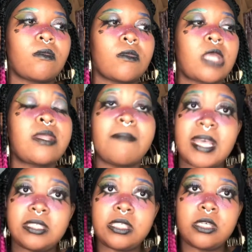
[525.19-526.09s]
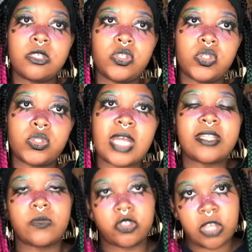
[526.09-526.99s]
the message that they was
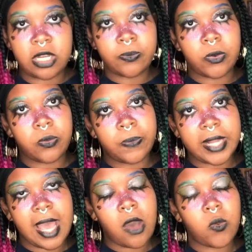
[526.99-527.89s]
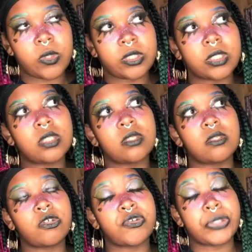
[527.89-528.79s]
trying to put out was
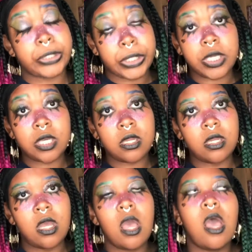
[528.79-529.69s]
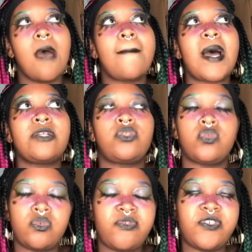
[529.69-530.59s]
good. But I do
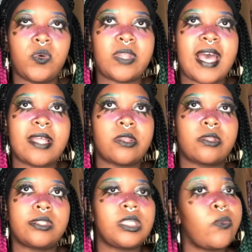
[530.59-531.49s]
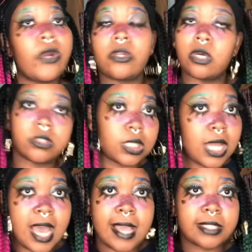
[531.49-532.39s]
feel that somewhere along the
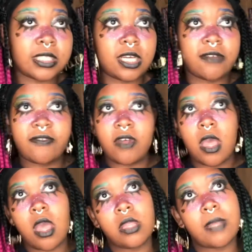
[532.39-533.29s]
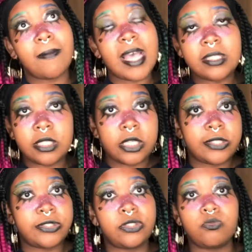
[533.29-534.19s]
lines of the message,
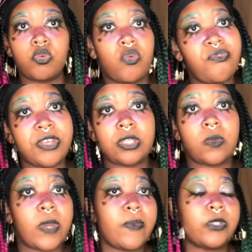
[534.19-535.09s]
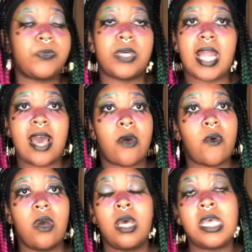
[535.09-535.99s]
the movie, the way it was put out,
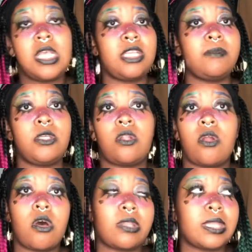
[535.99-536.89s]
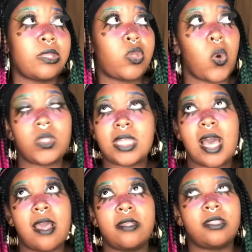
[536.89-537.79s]
something along those
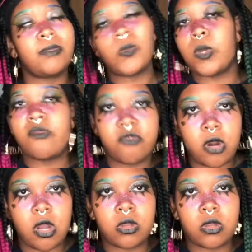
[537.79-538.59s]
lines, something went wrong,